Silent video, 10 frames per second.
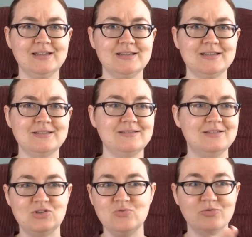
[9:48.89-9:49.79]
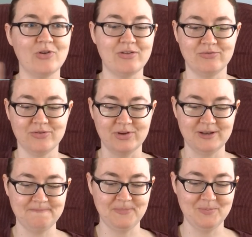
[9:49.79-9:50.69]
Just zoomed right through
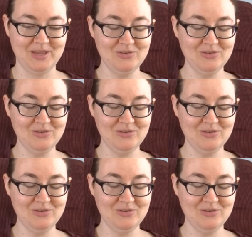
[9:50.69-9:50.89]
it. I'm like,